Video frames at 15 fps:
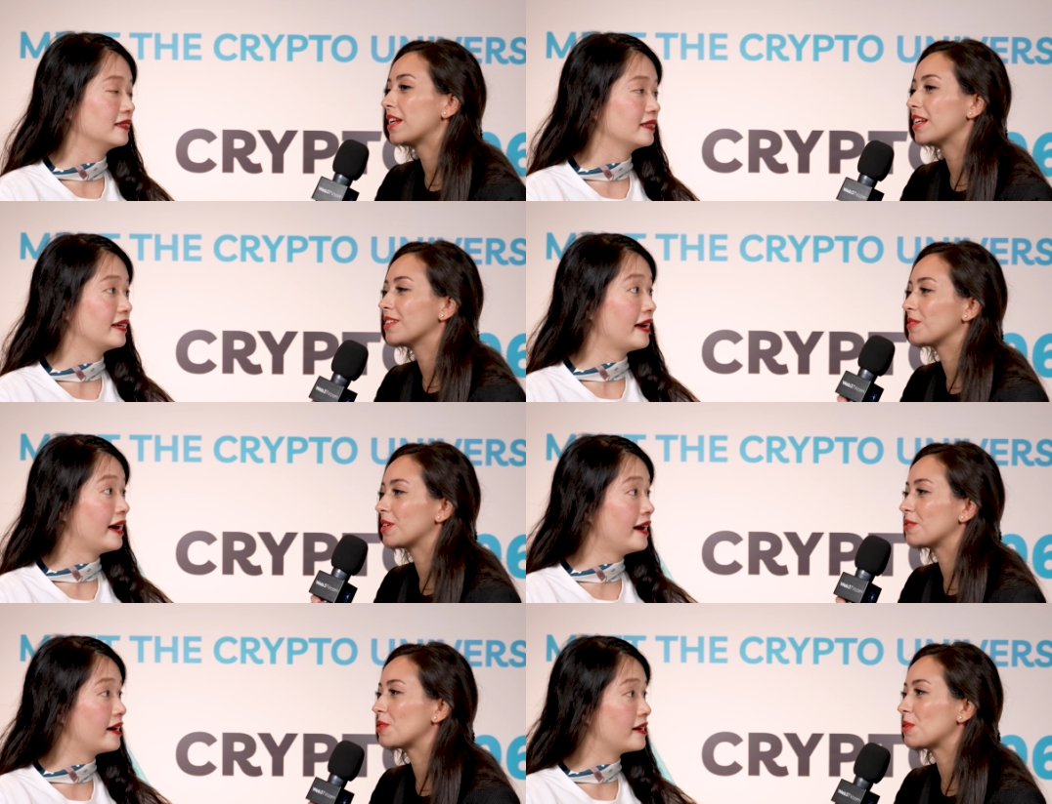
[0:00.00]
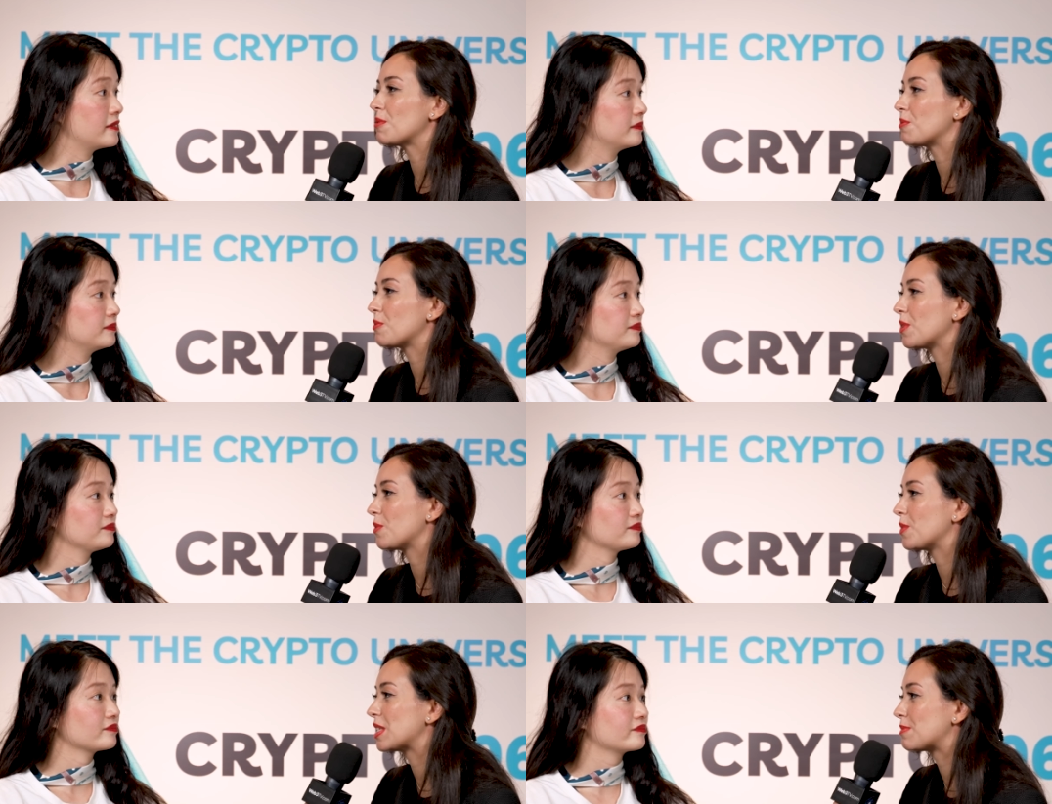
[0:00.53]
Speaker 1: men and, and women,
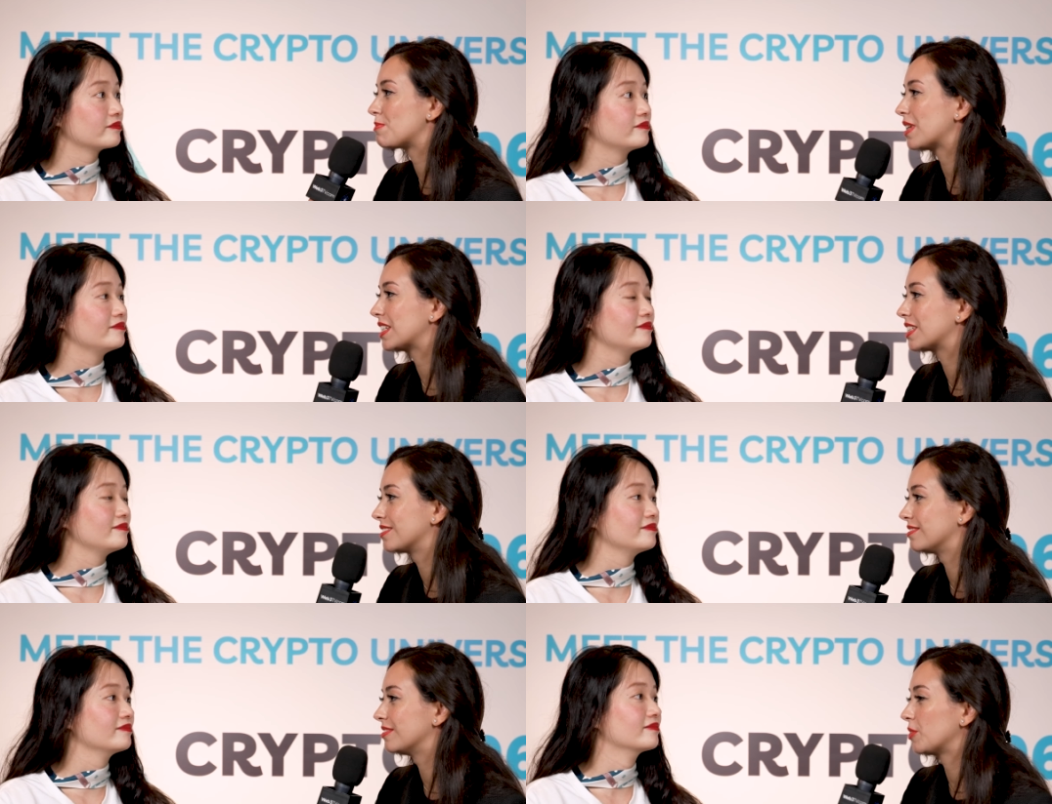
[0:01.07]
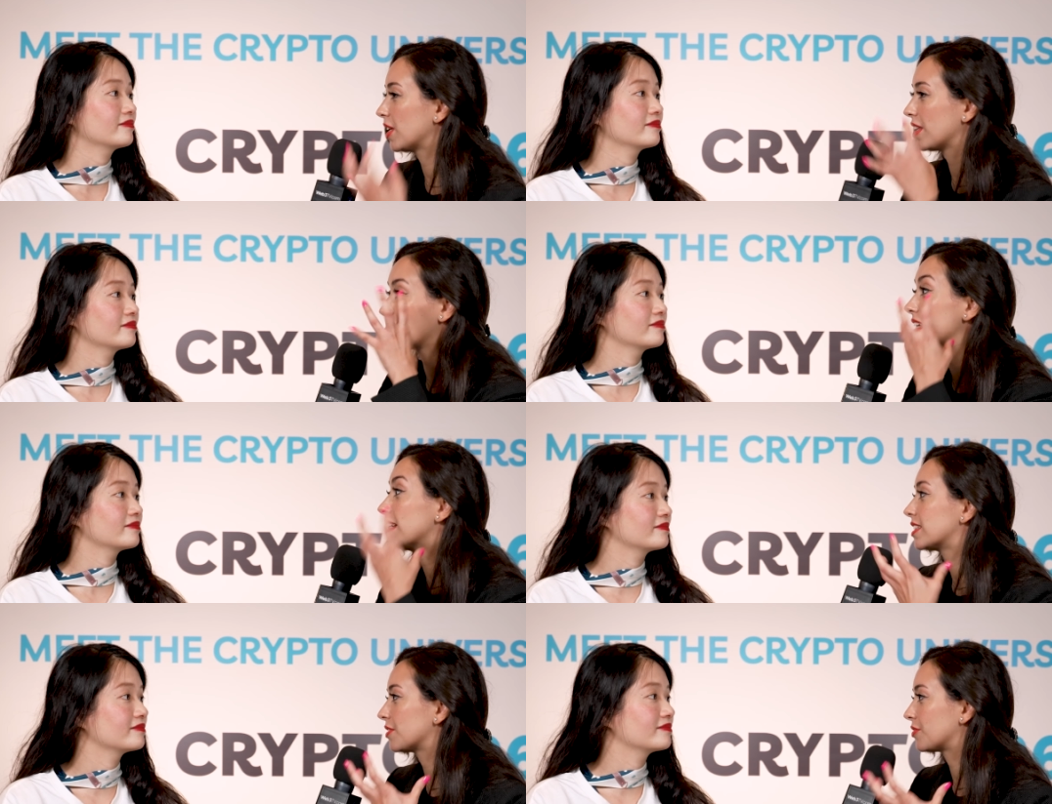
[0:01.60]
we, we speak, we
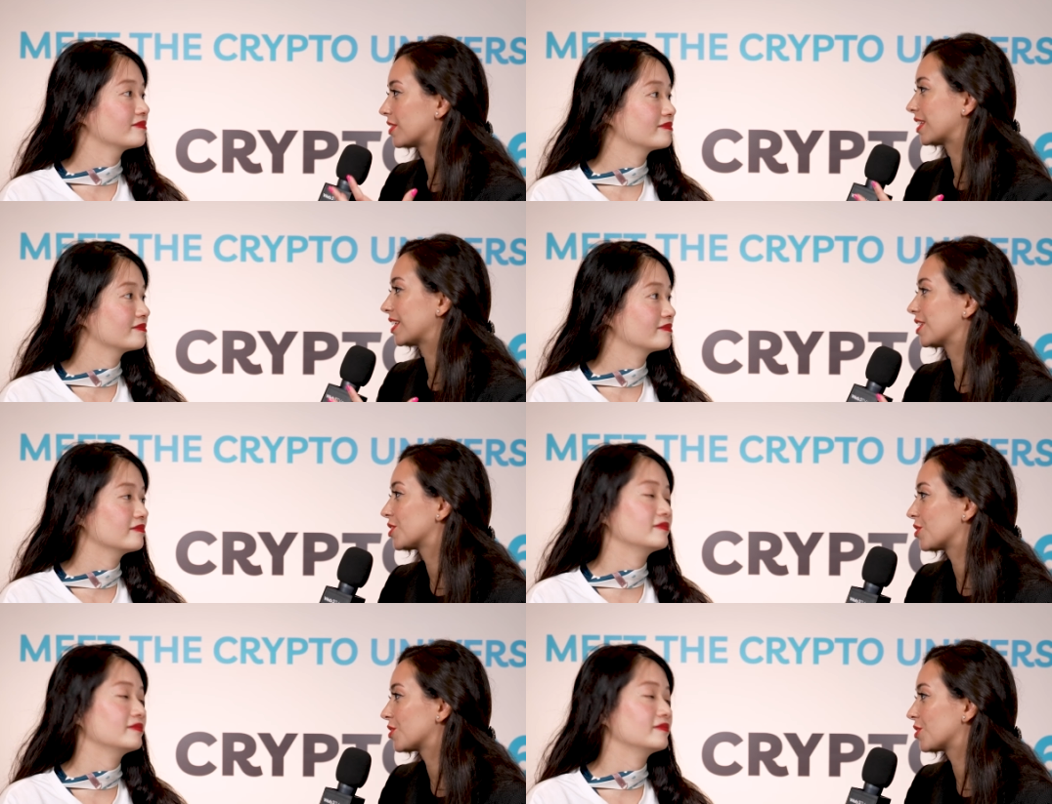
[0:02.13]
think differently.